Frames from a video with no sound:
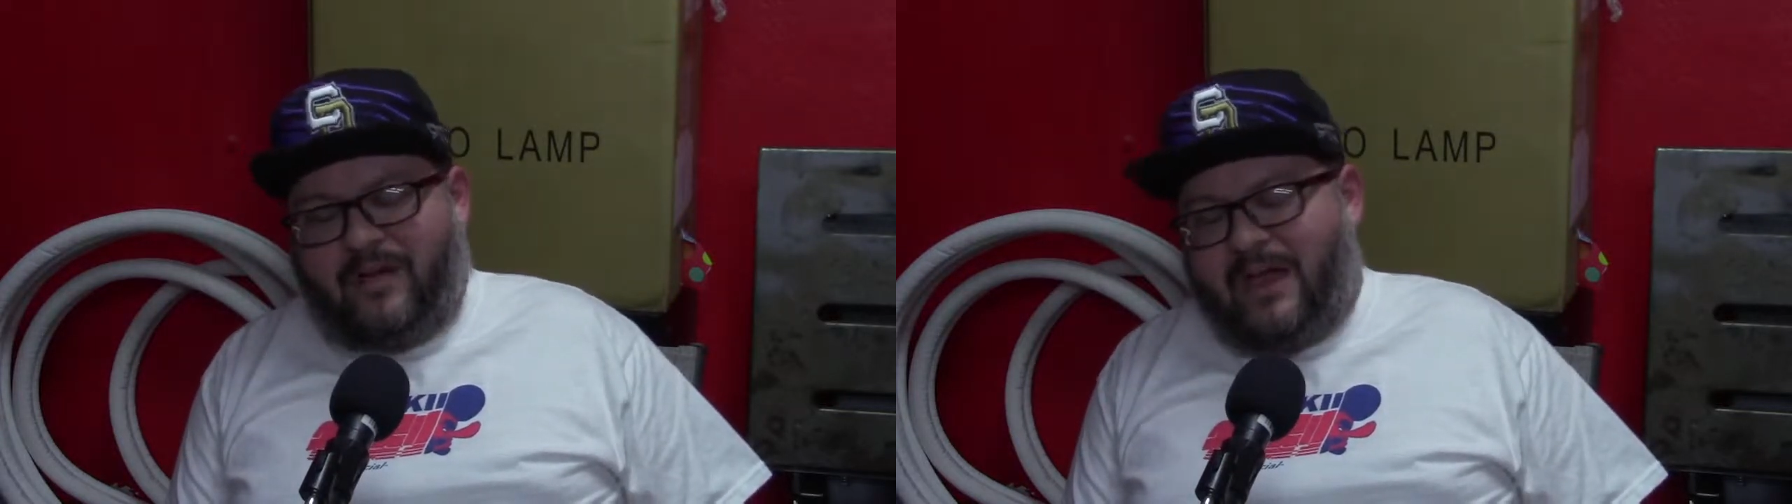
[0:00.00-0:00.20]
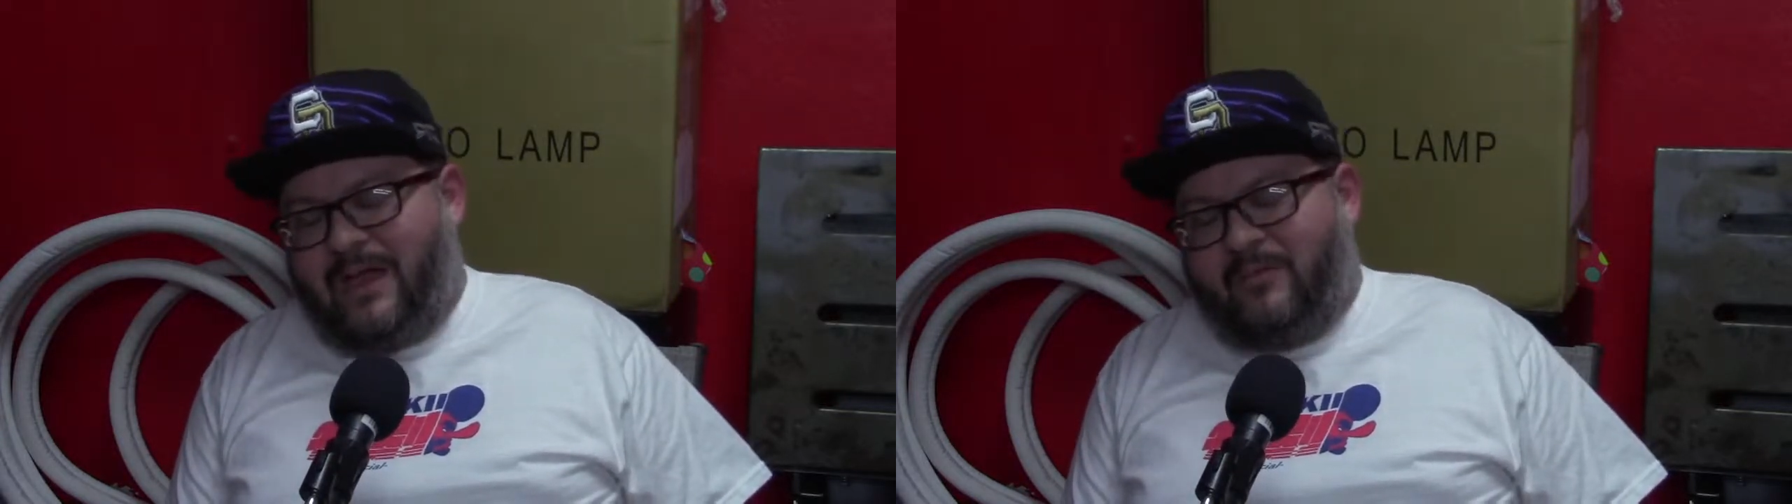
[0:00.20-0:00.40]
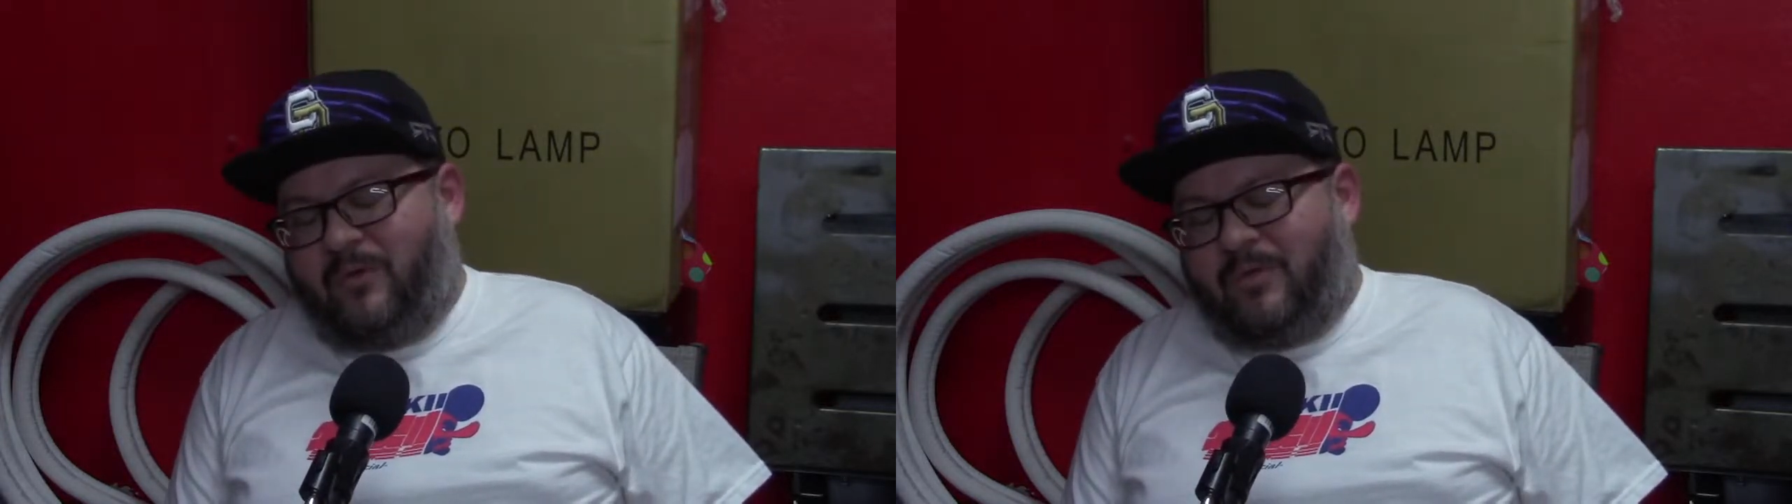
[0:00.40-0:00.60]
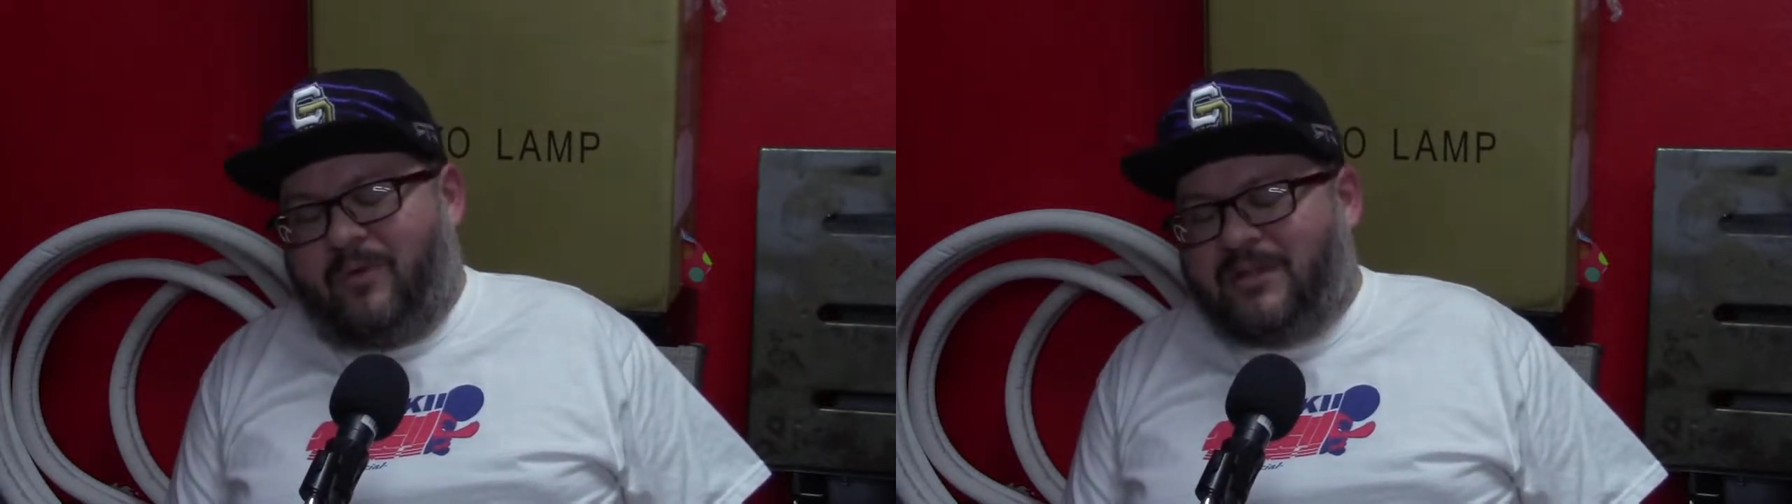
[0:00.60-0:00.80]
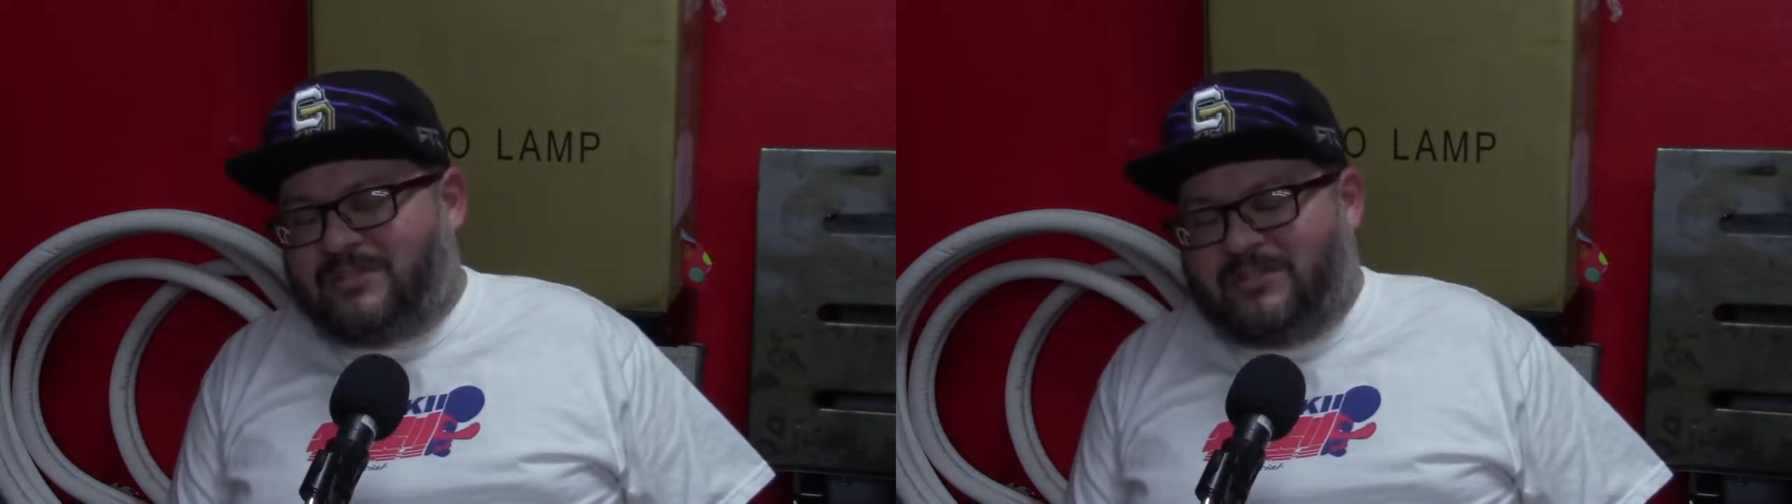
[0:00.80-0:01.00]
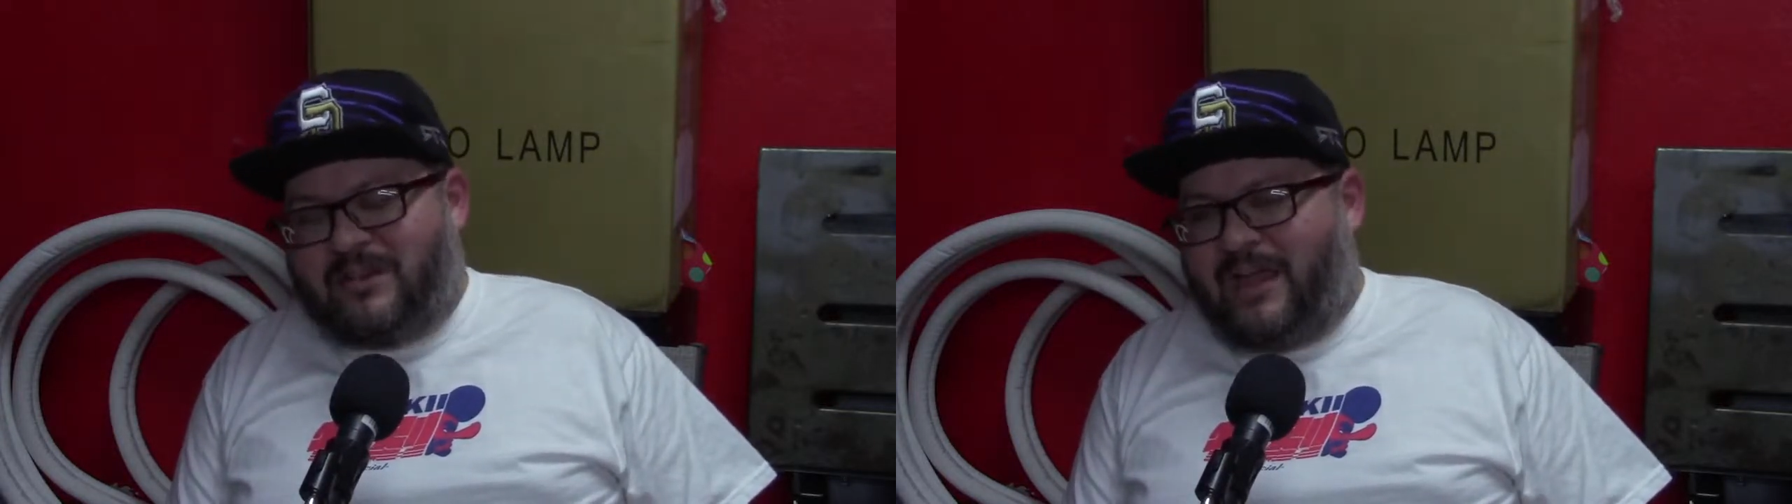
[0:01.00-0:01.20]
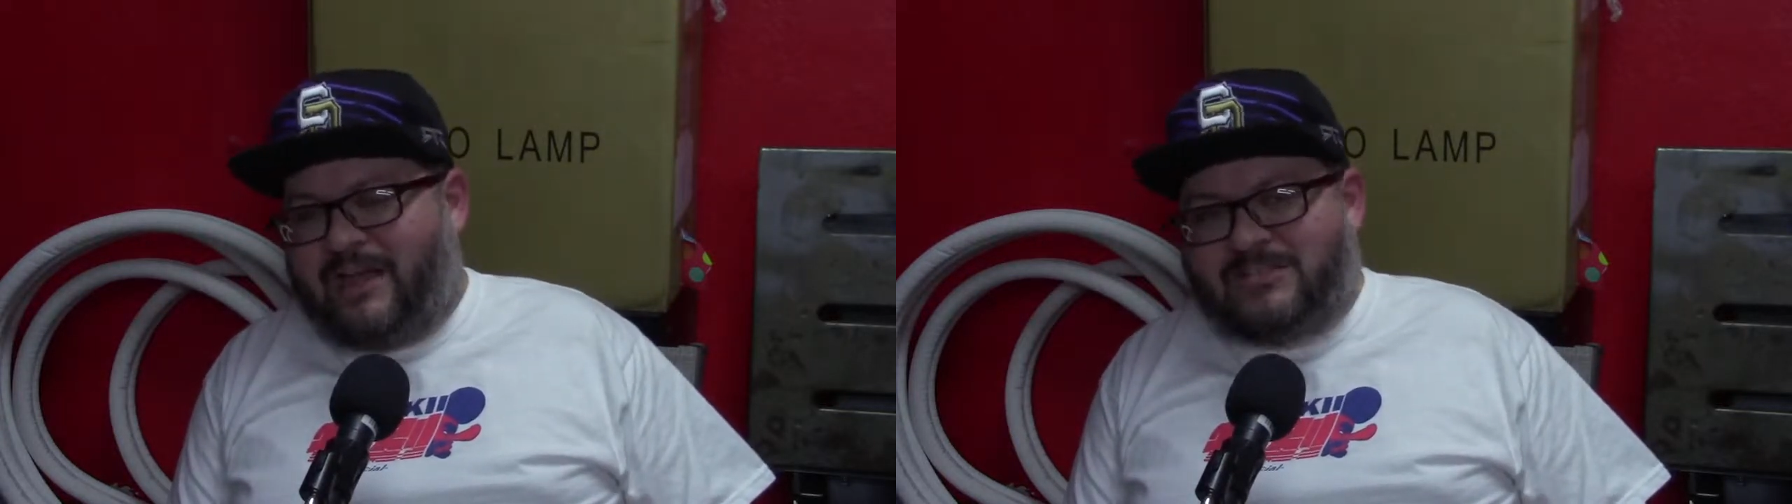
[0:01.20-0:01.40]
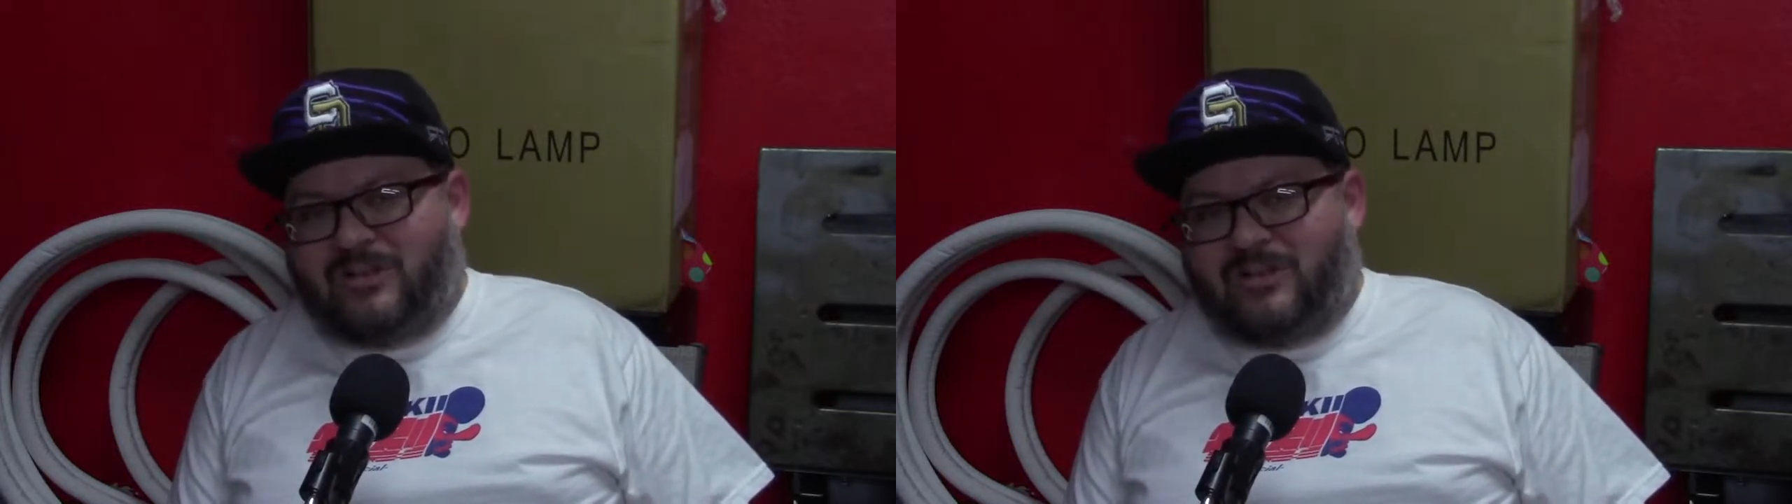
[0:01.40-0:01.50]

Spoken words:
Adam with Monster cans